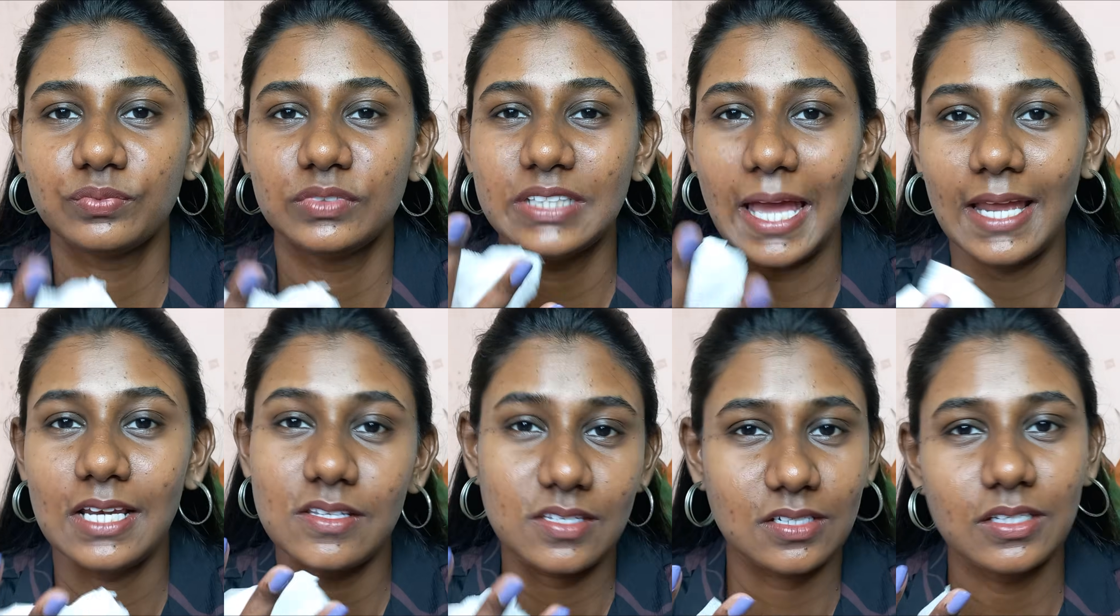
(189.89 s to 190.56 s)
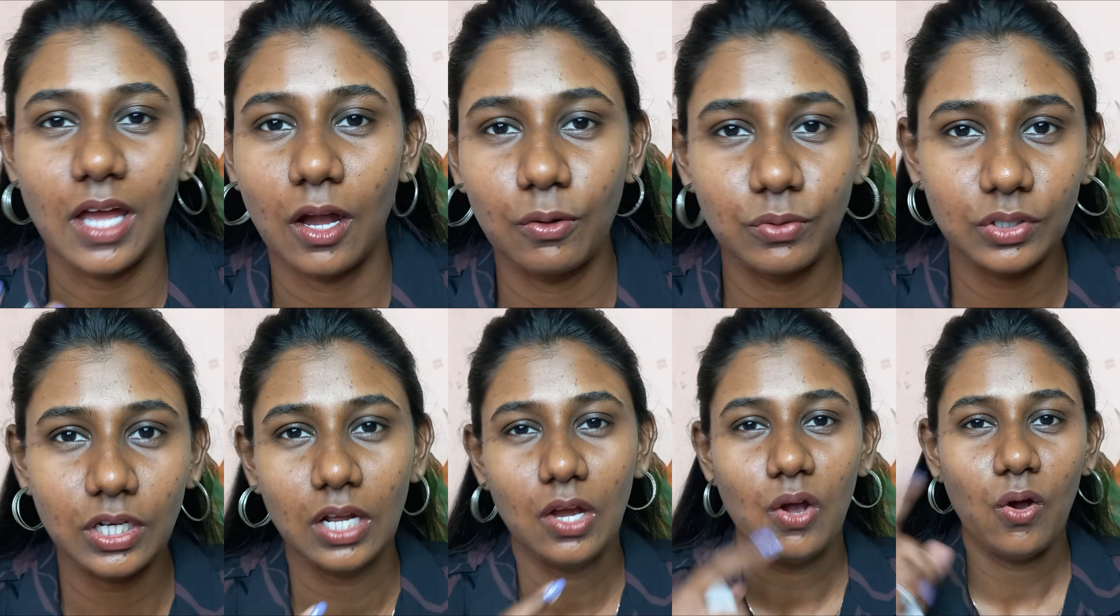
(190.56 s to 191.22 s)
dials
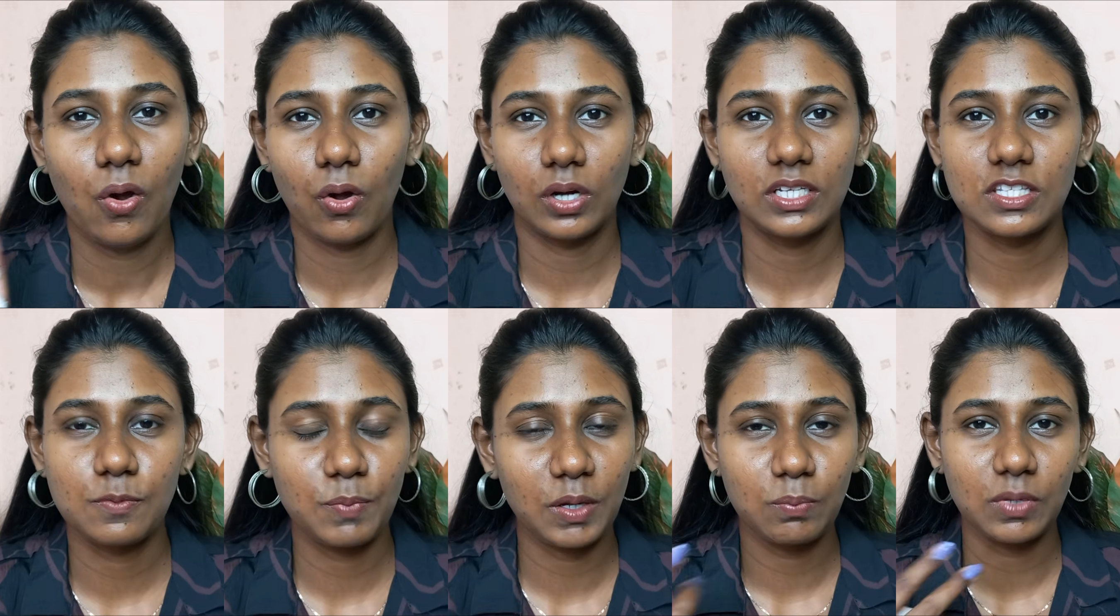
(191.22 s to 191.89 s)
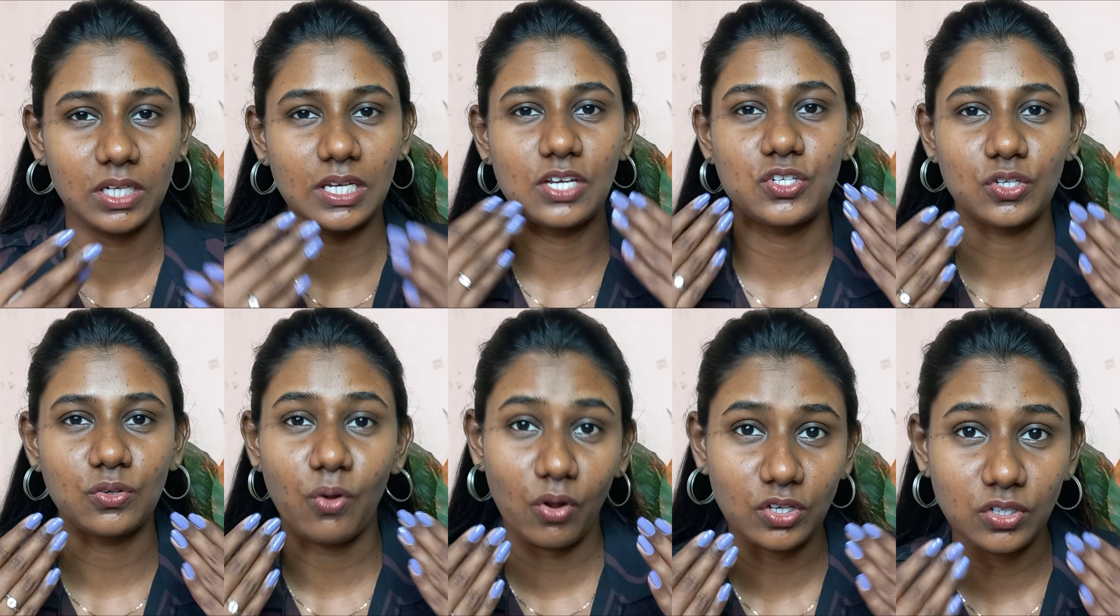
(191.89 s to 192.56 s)
down on its
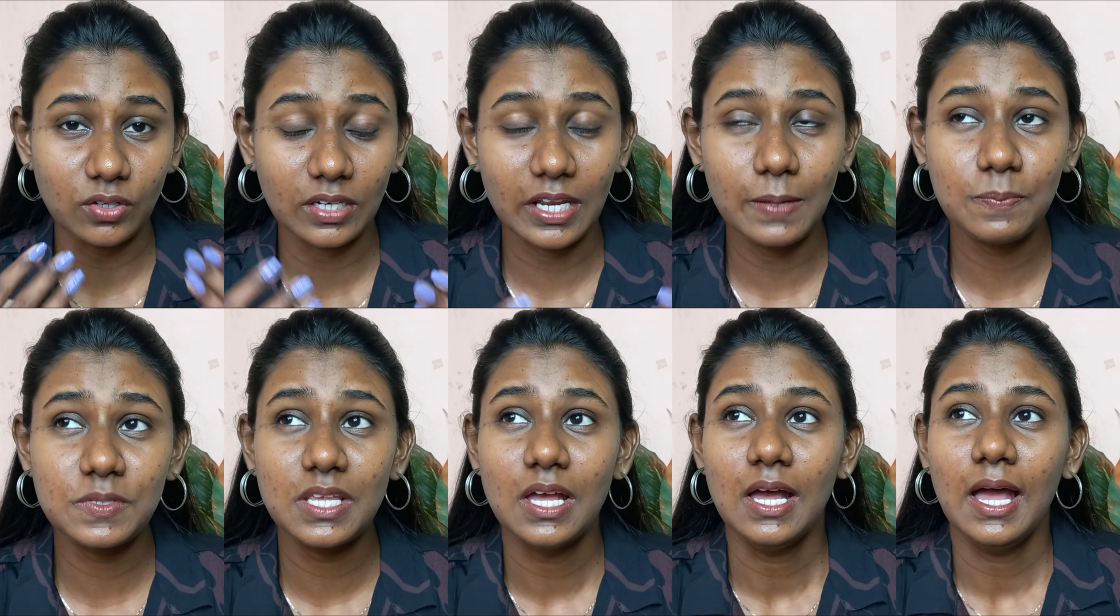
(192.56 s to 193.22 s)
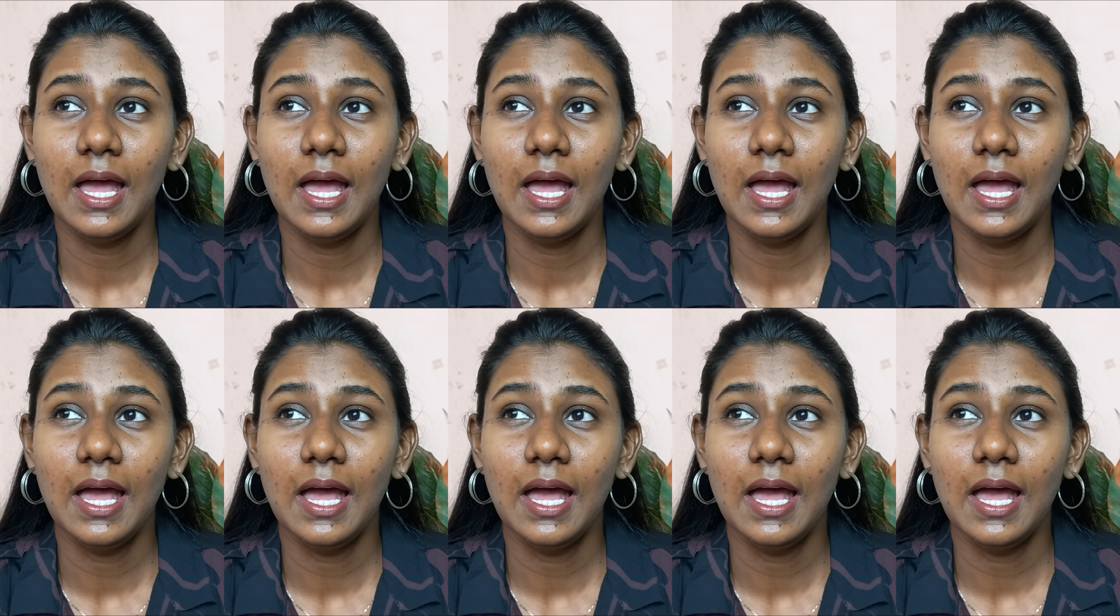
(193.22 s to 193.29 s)
pigmentation on your lips.